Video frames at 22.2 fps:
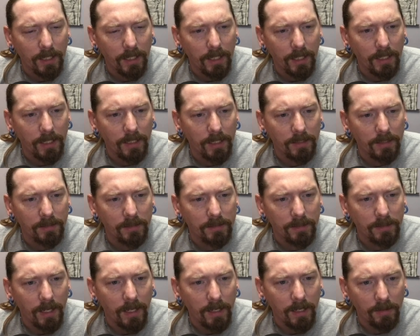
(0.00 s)
and
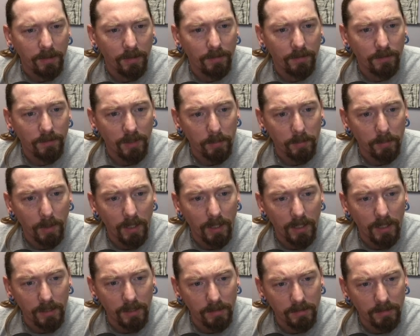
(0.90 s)
take the free
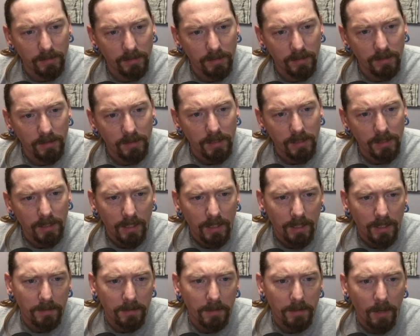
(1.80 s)
pawn.
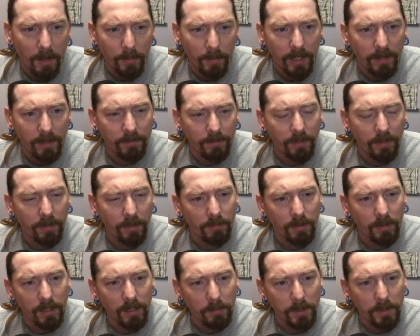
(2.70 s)
Now we have
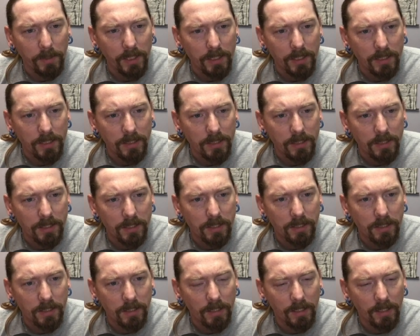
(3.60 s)
3 pieces
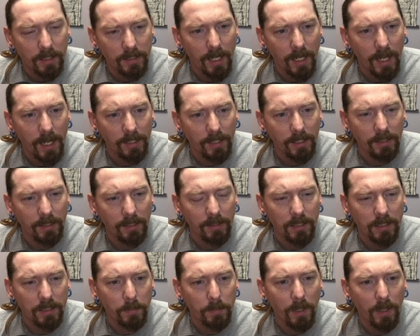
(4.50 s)
attacking
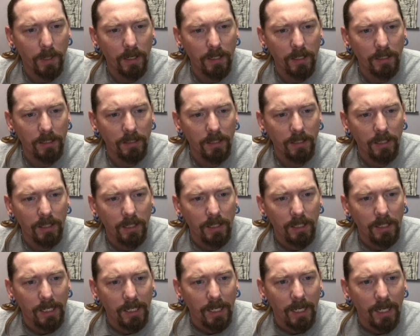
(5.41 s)
this pawn,
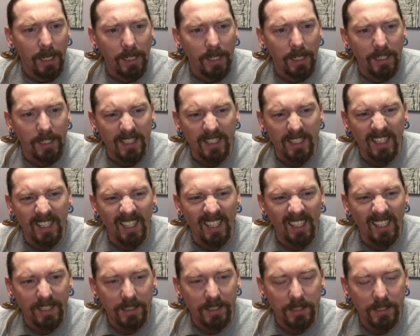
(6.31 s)
and his
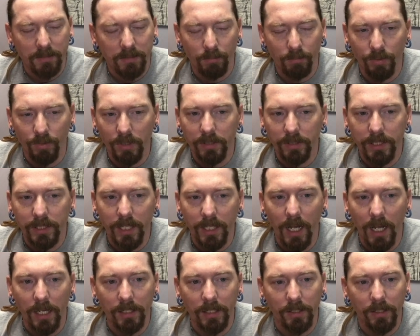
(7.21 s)
king is really
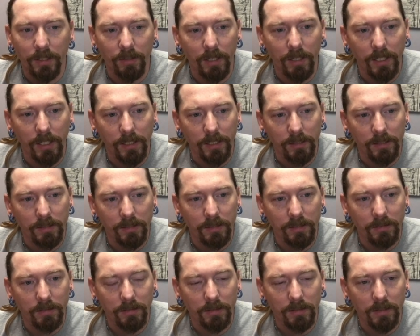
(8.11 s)
not in a great
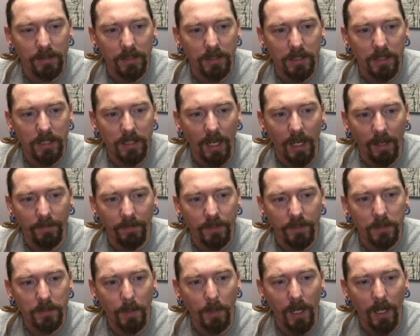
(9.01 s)
safe
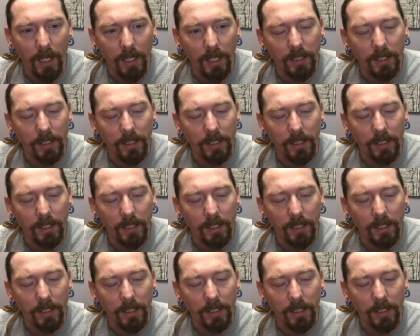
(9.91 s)
spot.